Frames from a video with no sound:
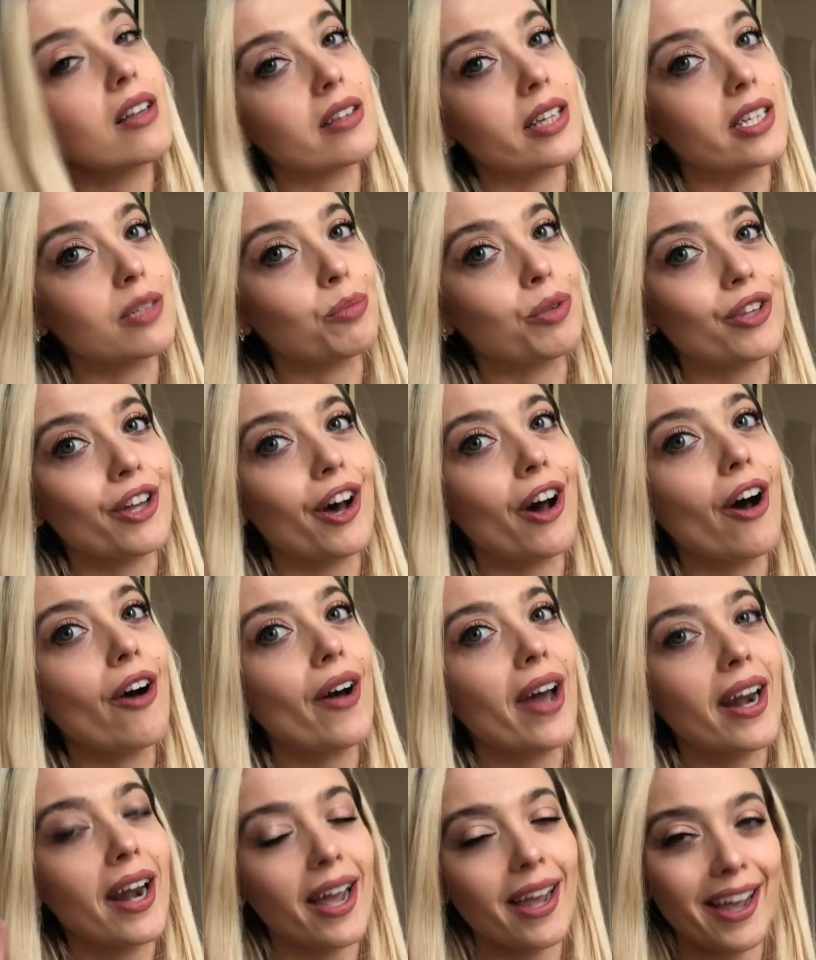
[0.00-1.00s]
link below
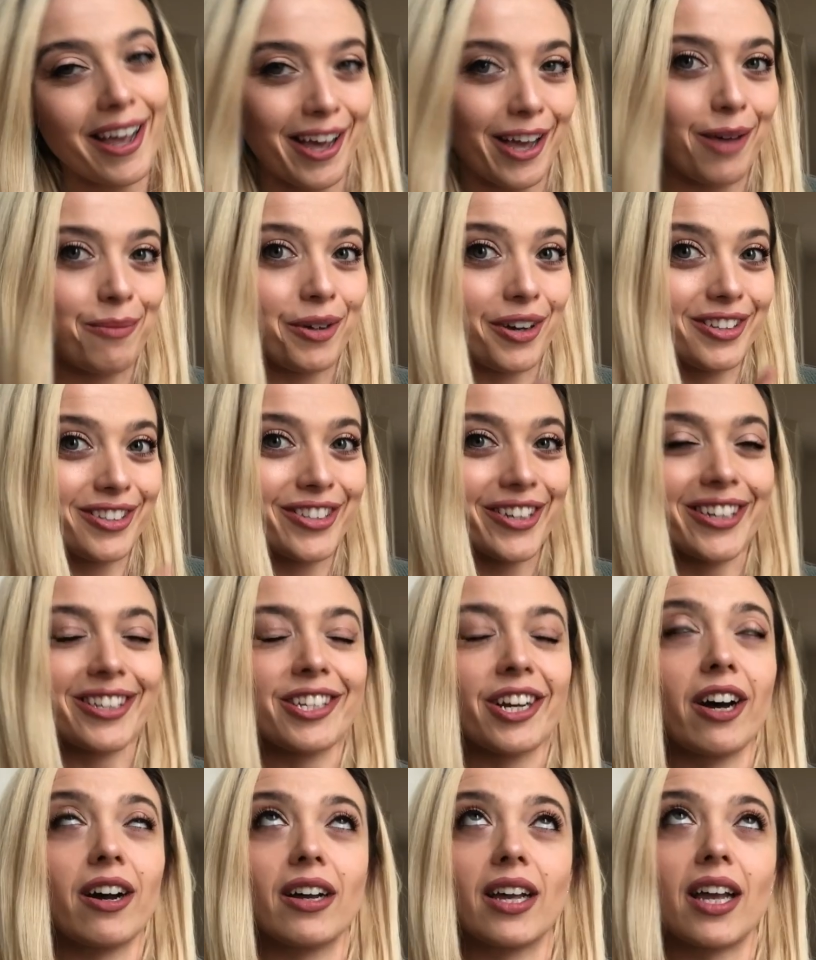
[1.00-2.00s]
and I am on
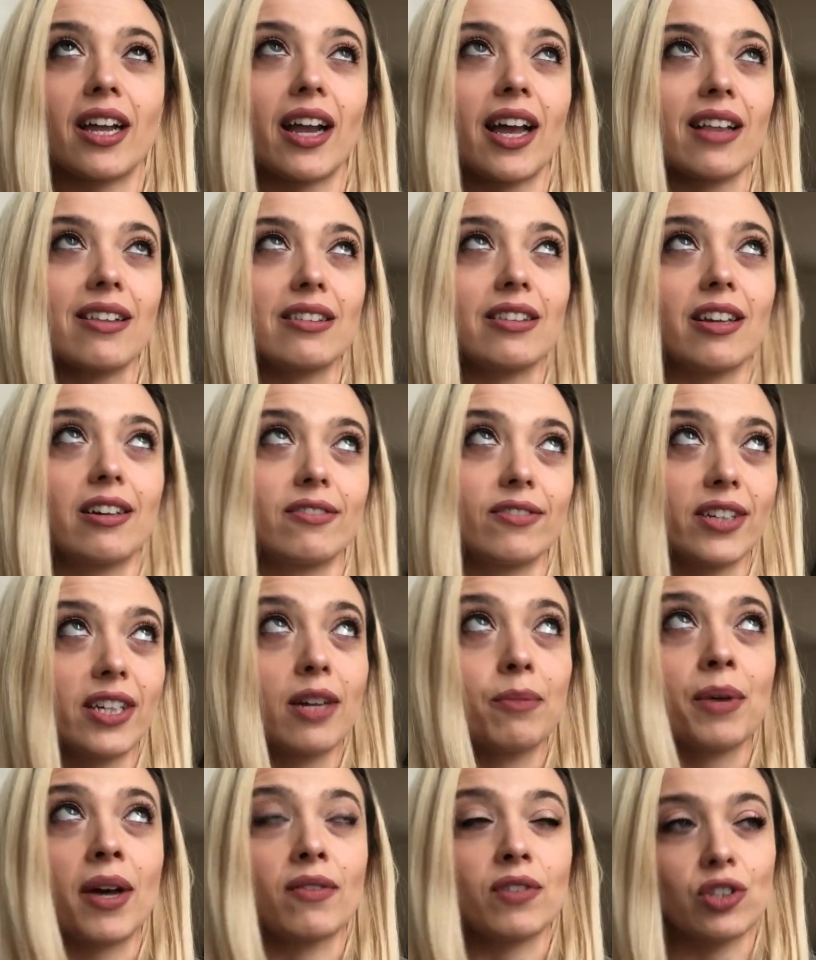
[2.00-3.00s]
TikTok and I love it.
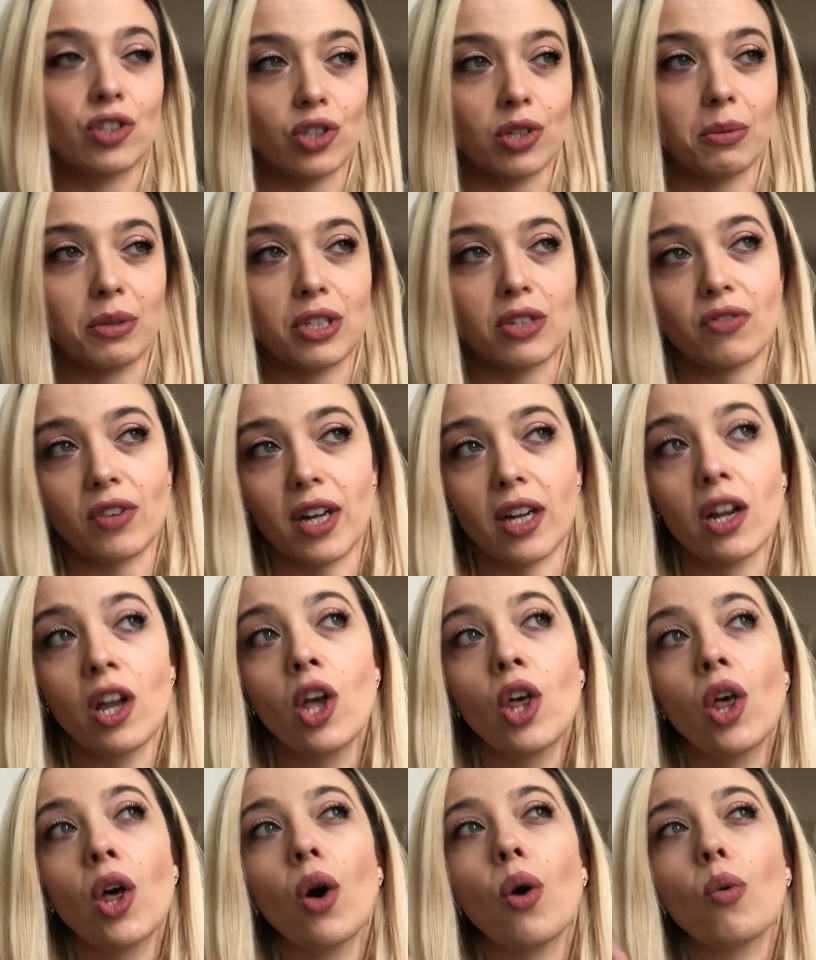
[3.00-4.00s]
I'm having so much fun.
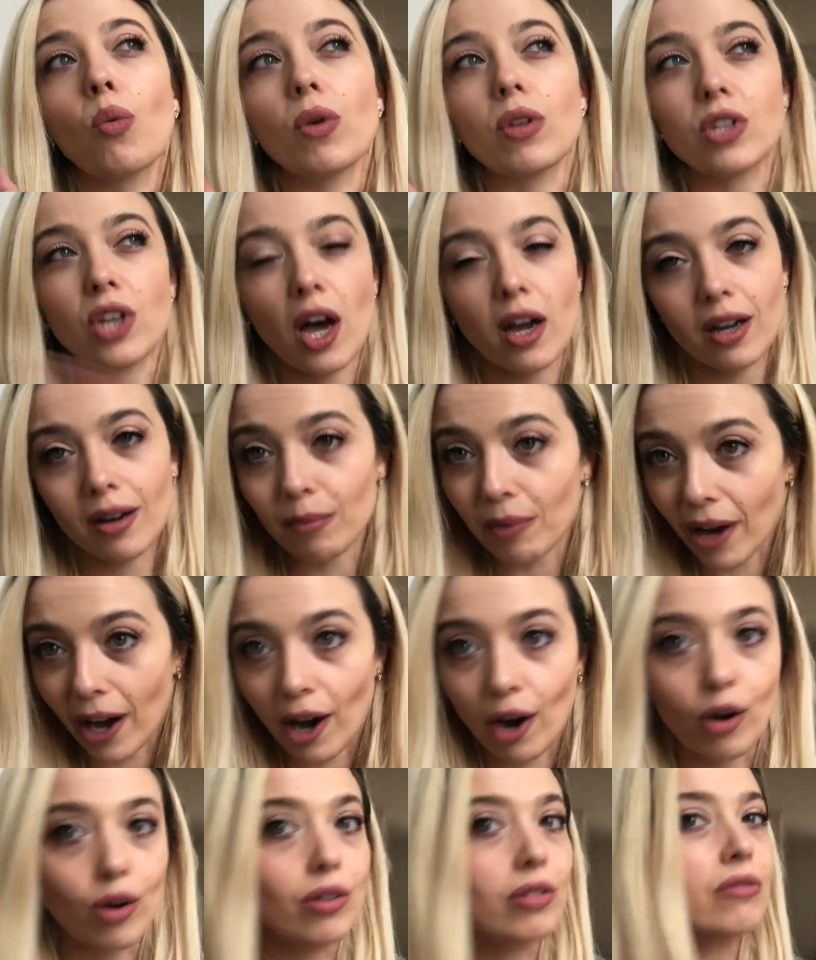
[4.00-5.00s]
We'll talk
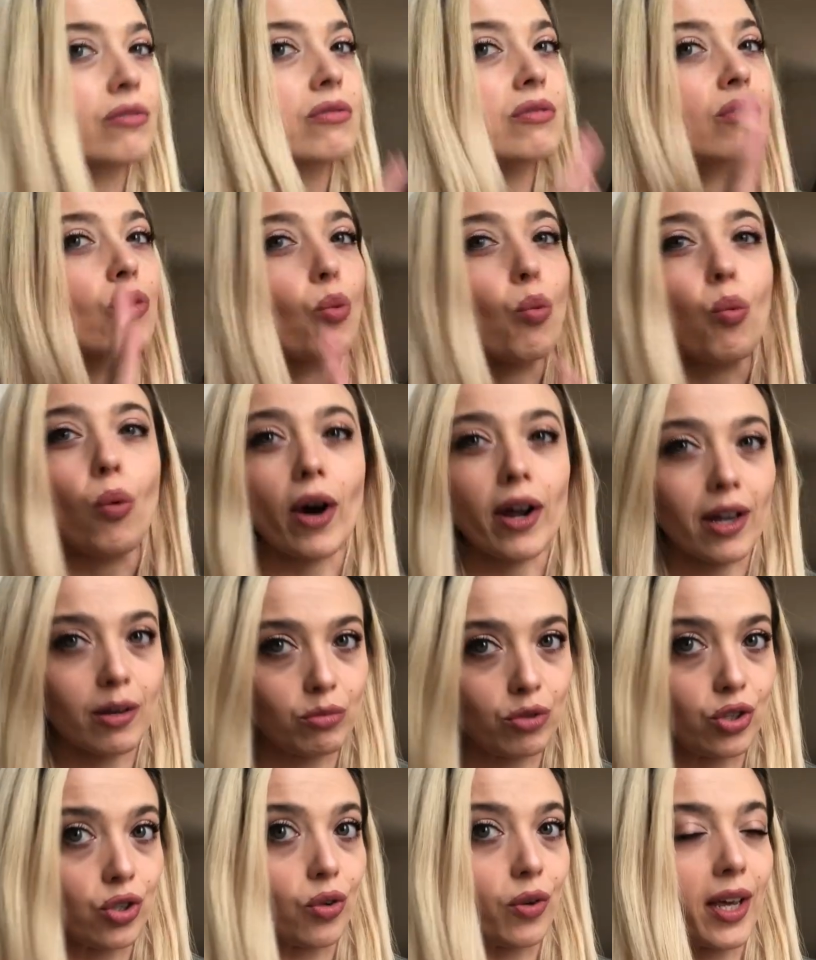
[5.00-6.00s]
about what
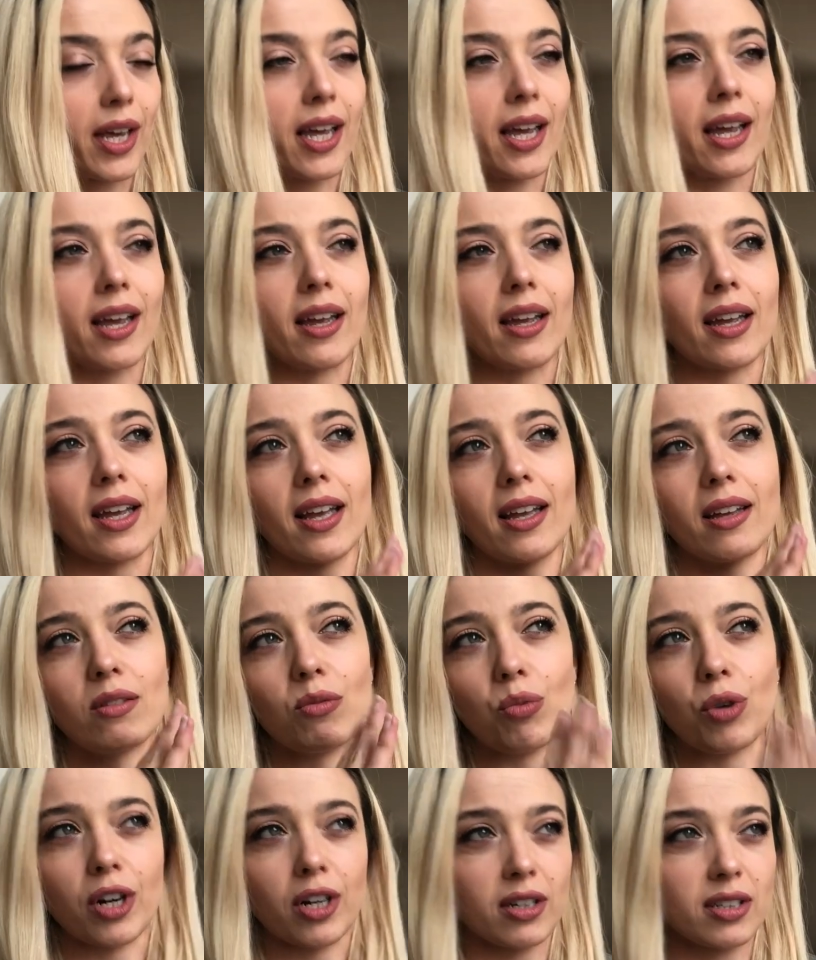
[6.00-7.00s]
I'm doing
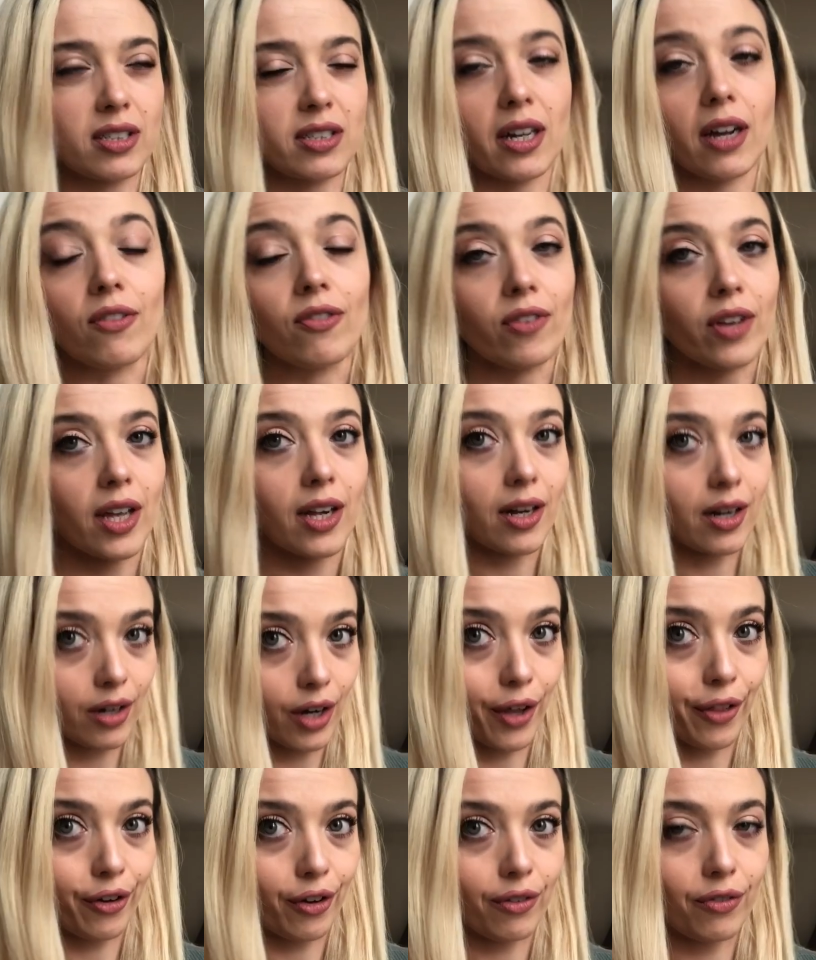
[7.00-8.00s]
and work stuff in
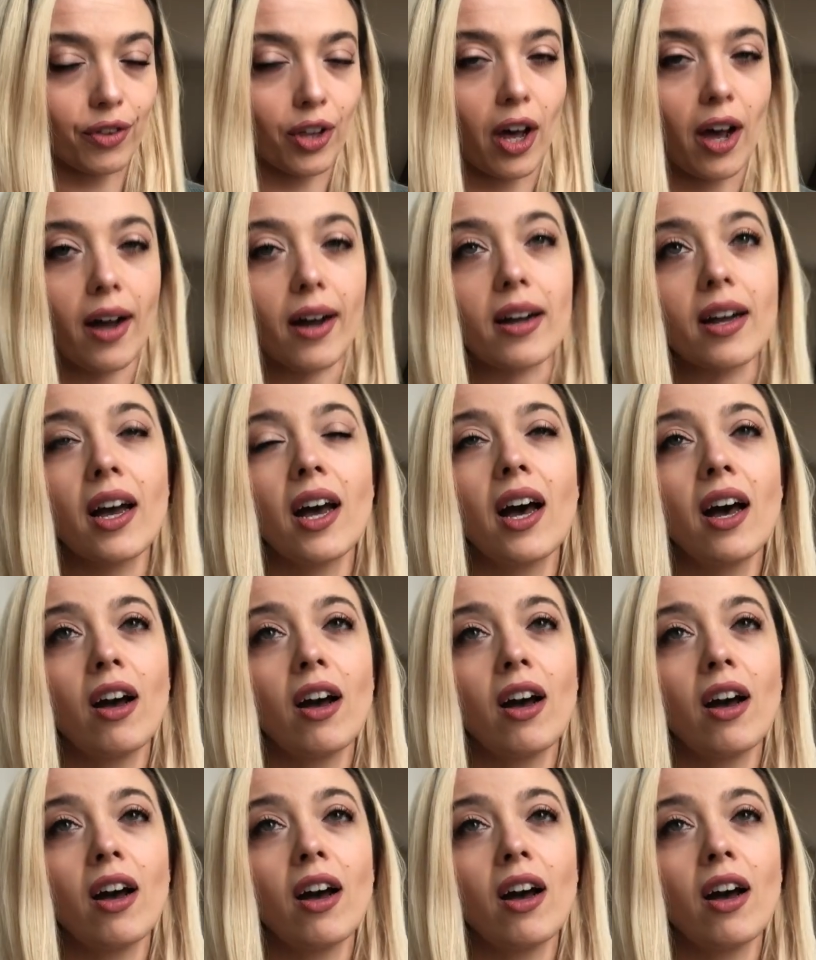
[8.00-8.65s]
another vlog.